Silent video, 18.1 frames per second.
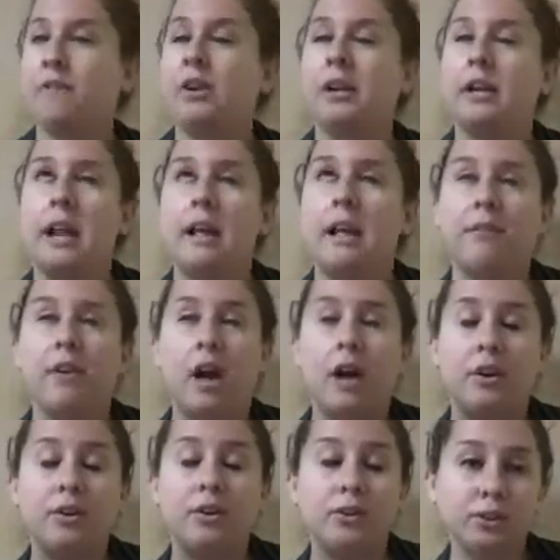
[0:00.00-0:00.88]
You're gonna have
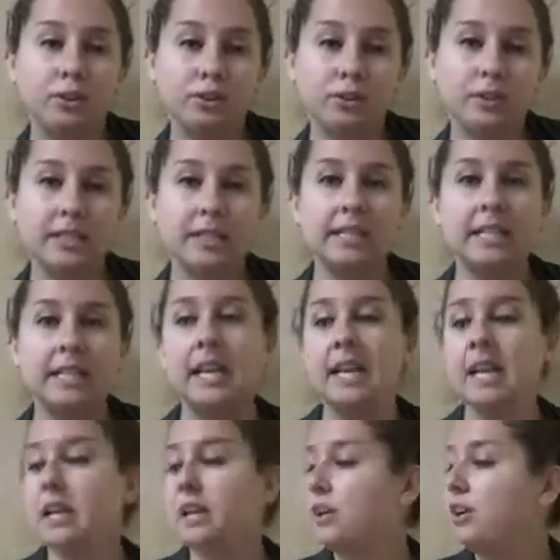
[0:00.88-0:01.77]
a glue
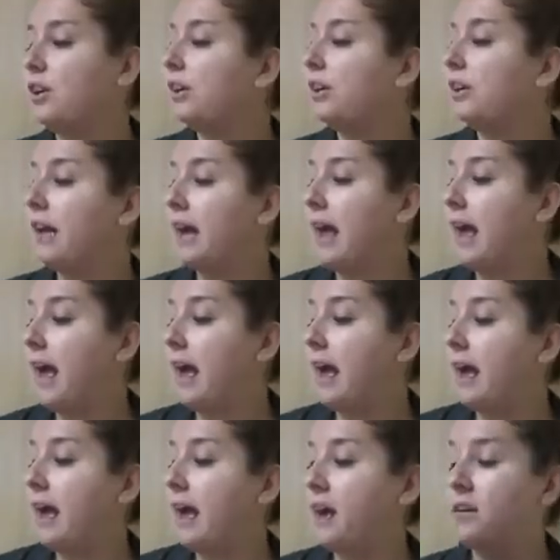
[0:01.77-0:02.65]
stick, you're gonna
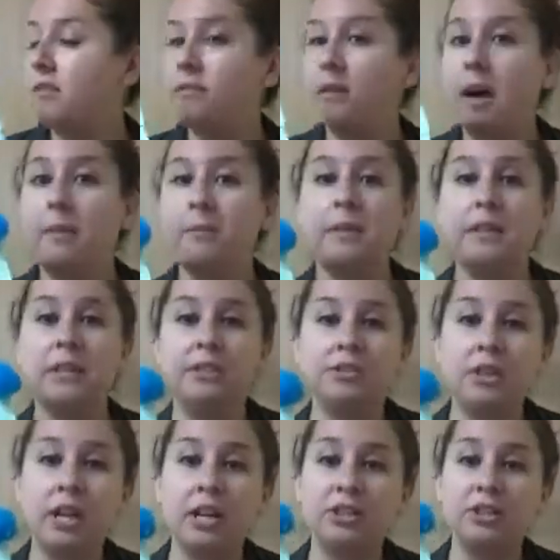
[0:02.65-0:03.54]
have
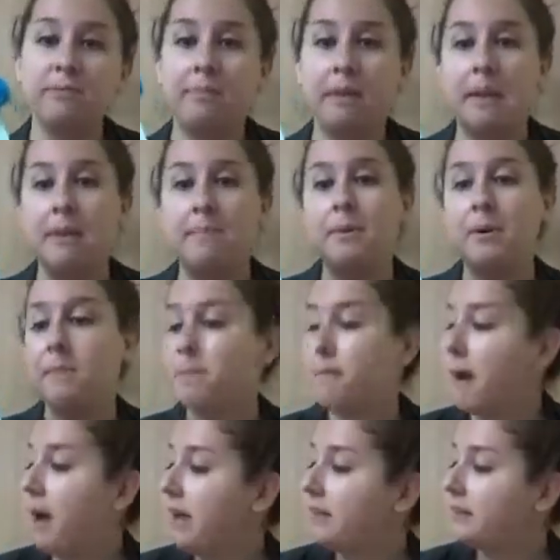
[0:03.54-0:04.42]
construction paper
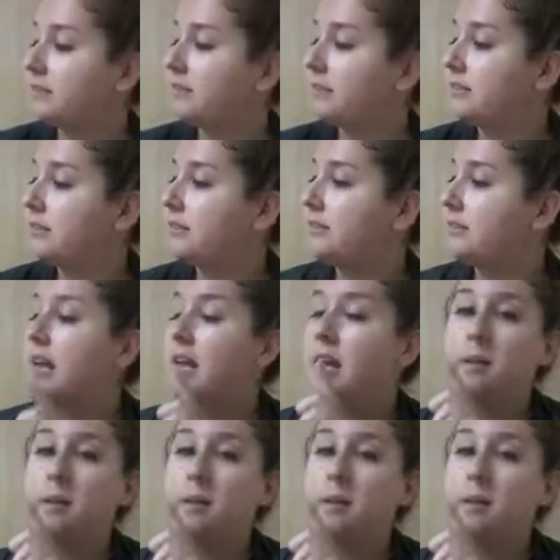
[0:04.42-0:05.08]
buttons,